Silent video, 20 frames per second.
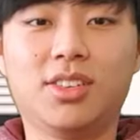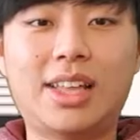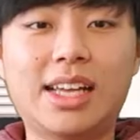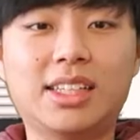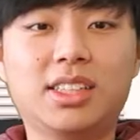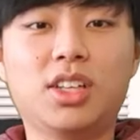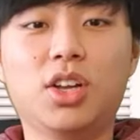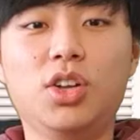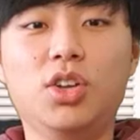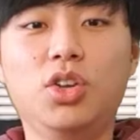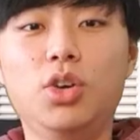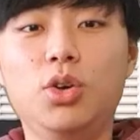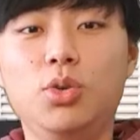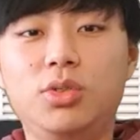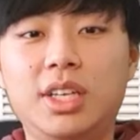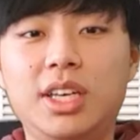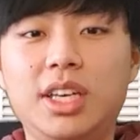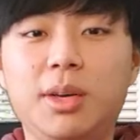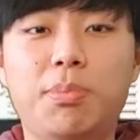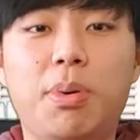That's the new
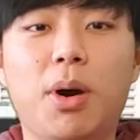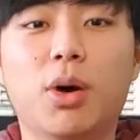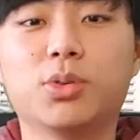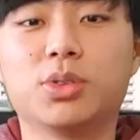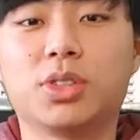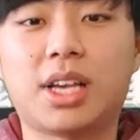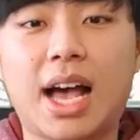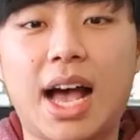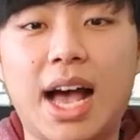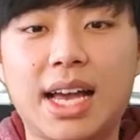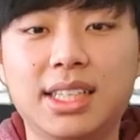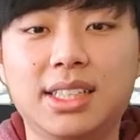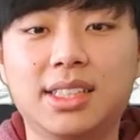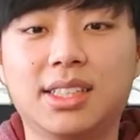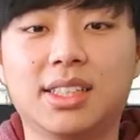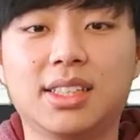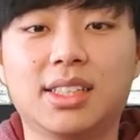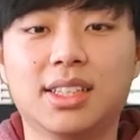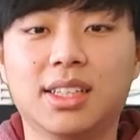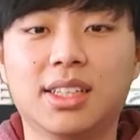T-pose,
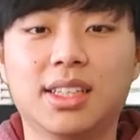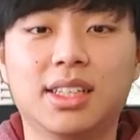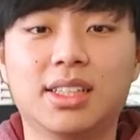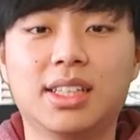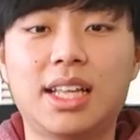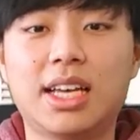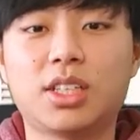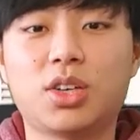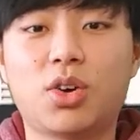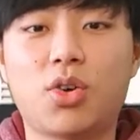guys. That's